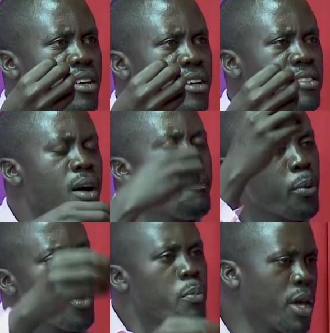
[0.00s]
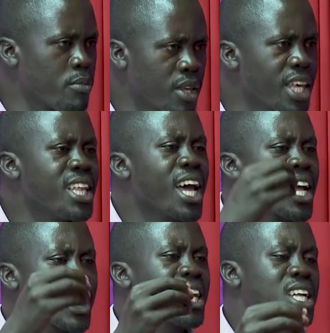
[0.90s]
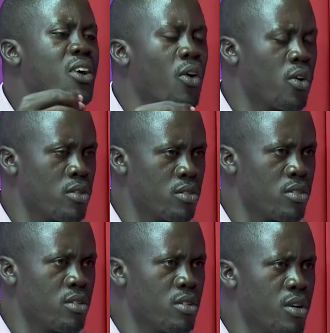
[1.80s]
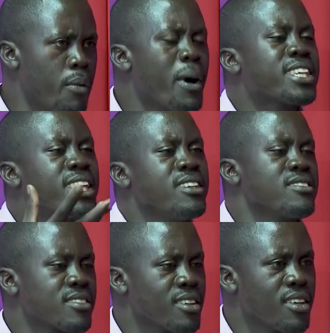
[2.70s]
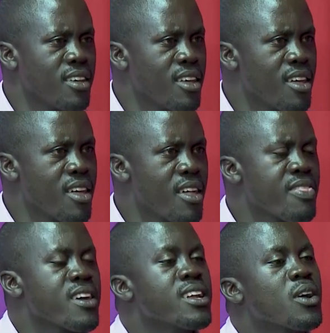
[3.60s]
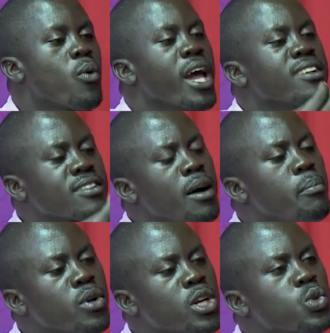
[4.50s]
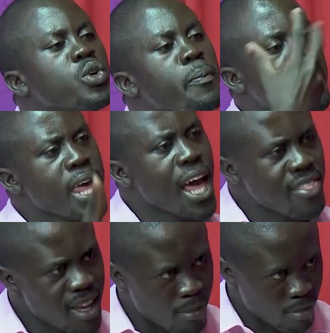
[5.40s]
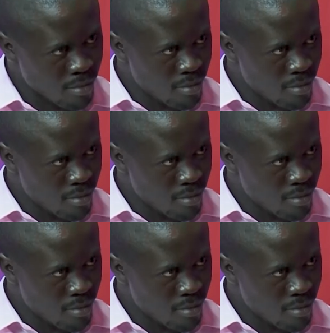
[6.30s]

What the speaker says: some problem in electrical machines. They require somebody to repair them.